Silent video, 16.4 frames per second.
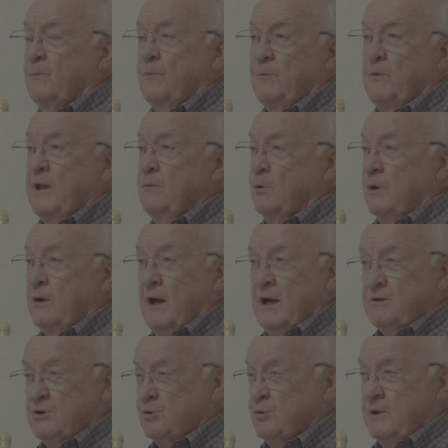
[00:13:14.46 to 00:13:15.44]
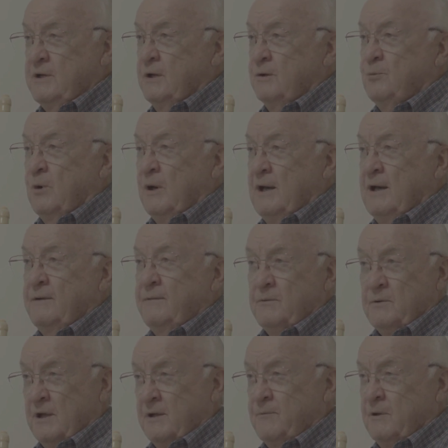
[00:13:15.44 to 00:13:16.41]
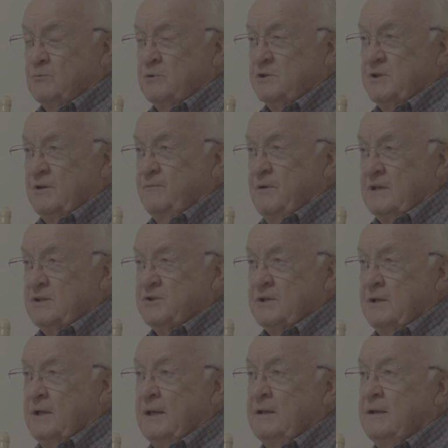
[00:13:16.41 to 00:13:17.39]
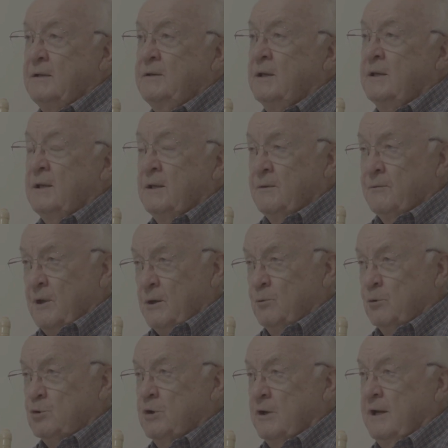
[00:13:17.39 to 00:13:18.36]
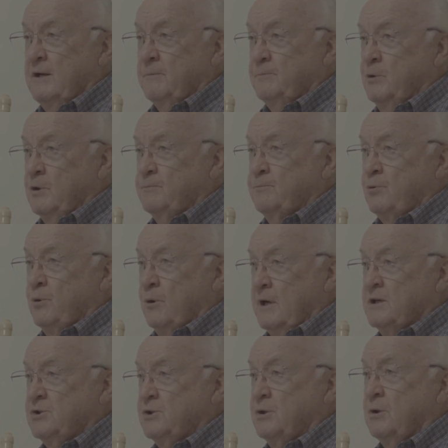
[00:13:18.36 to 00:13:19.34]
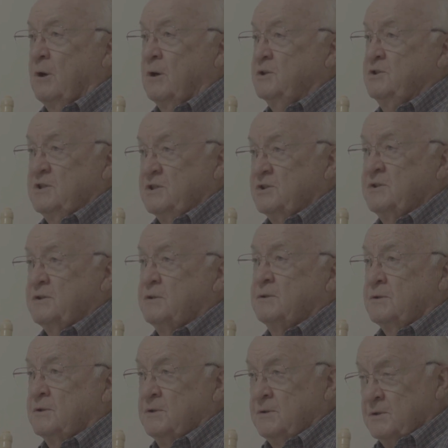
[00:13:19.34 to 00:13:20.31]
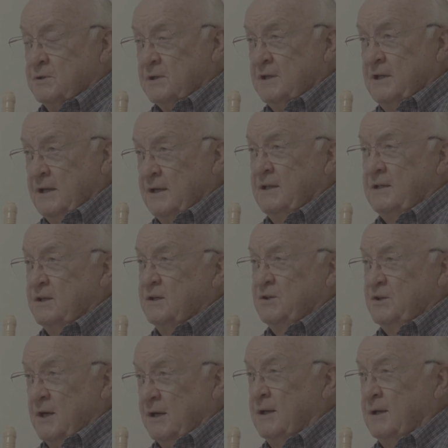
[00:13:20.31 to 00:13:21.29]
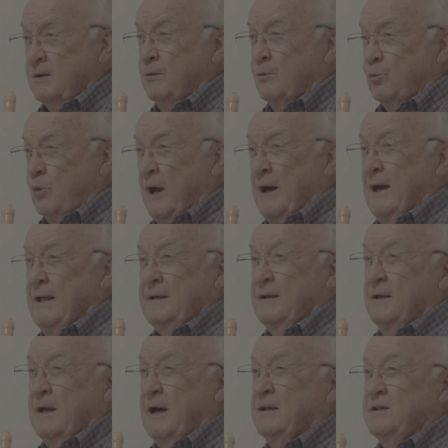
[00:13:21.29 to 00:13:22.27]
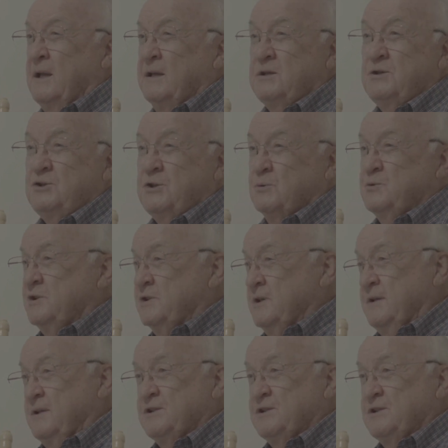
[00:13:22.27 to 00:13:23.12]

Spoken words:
they were not treated right, nothing was investigated. They were trying to put pressure on just to get it done right. Not, and Joe said